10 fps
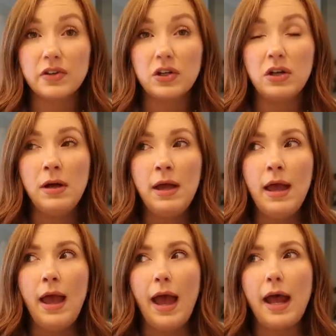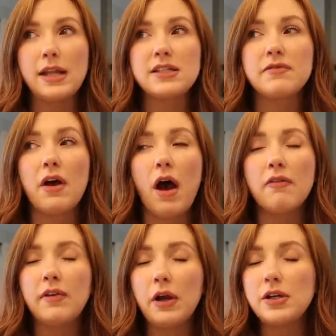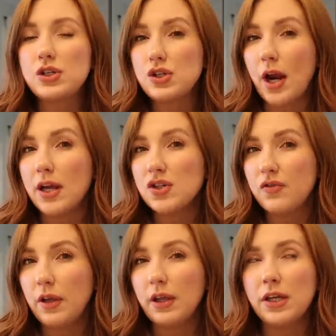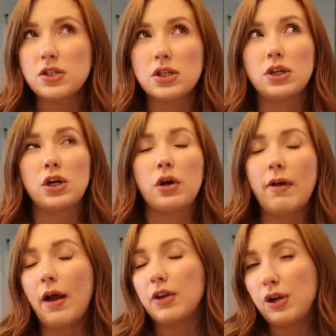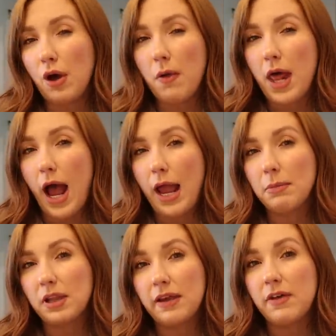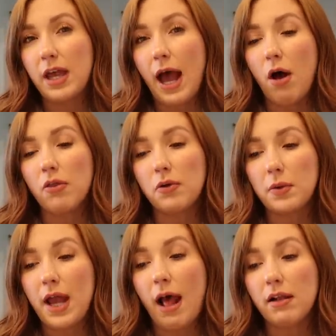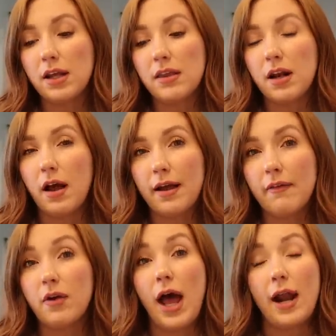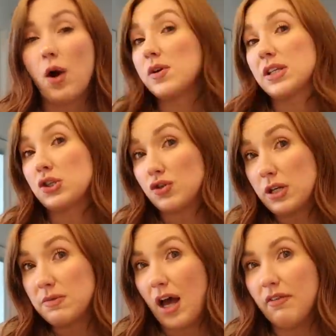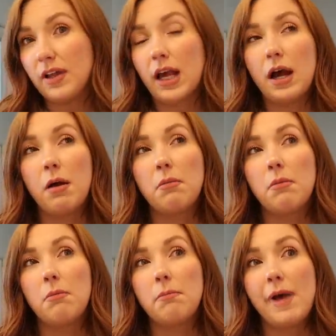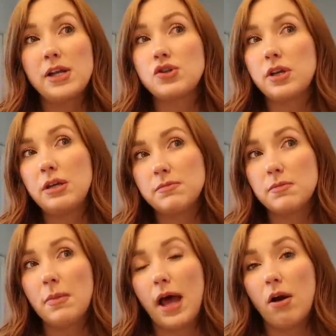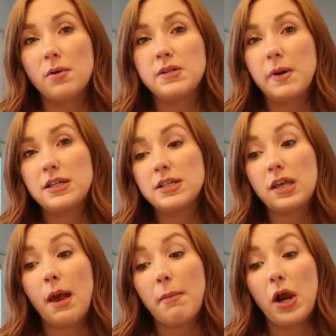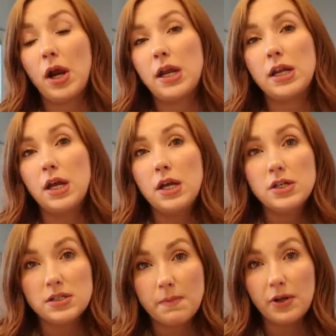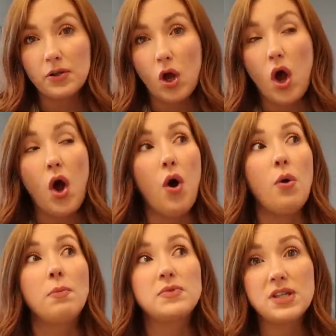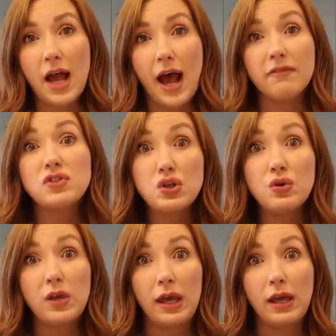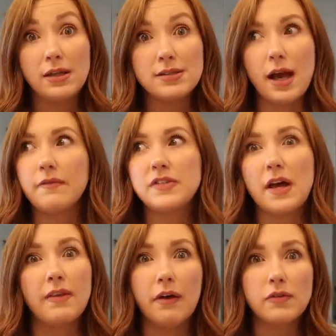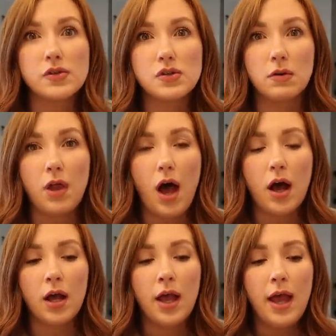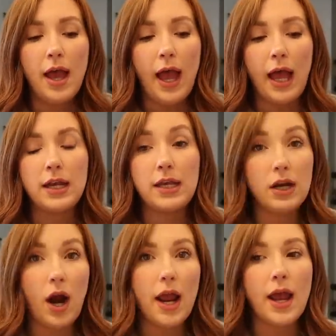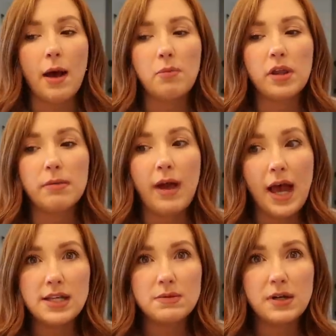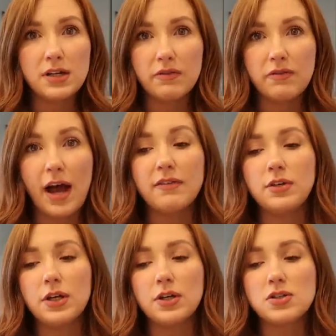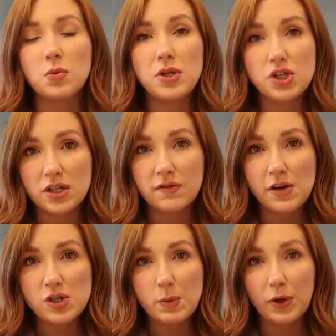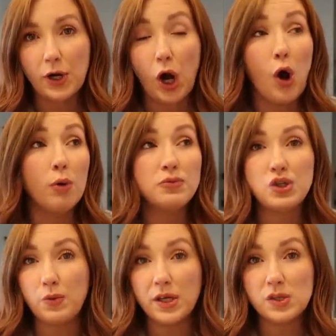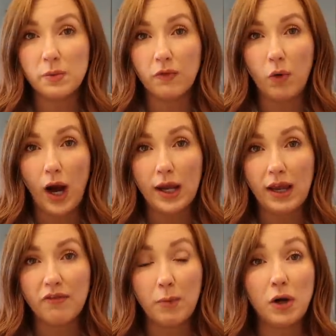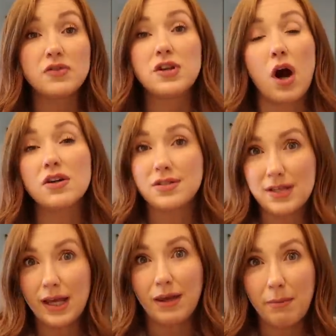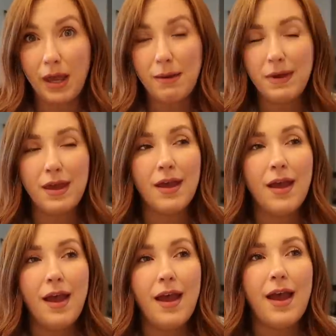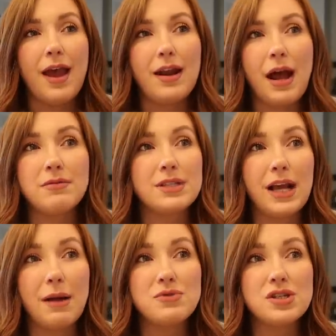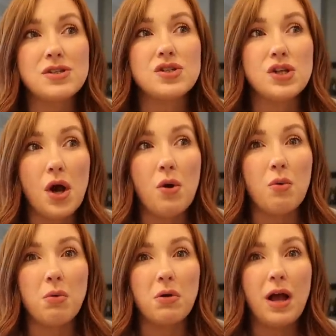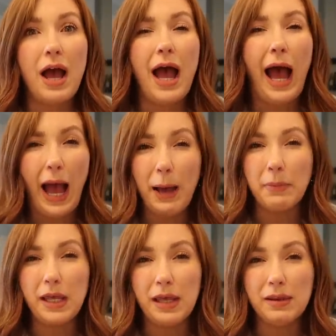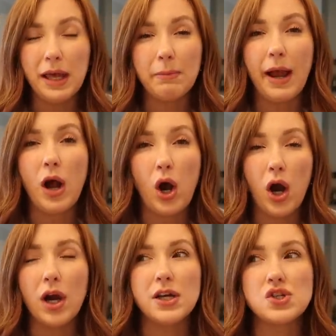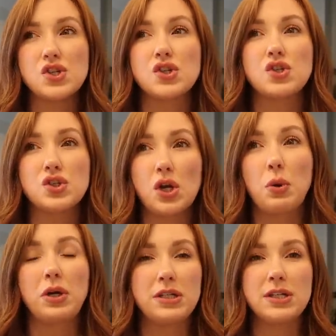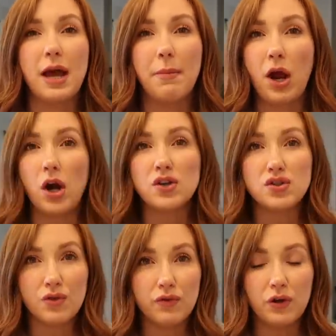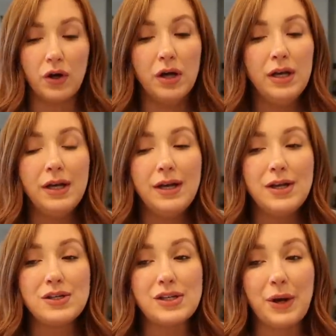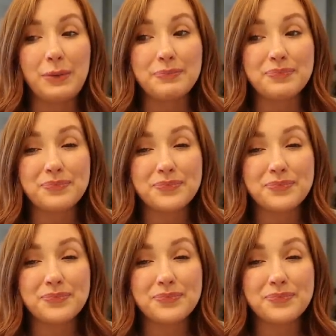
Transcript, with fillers: full and it's a very strange feeling to look around and know that I am living out the reality that I have, had always like dreamed of like my dream had always been to get married, to build a home, to have two kids. I've said that for so long. And here I am with my husband of five years. We just finished building our home two weeks before I gave birth to our second baby. And I was like, I'm just so happy. Like my heart is just so content. My heart is so full. So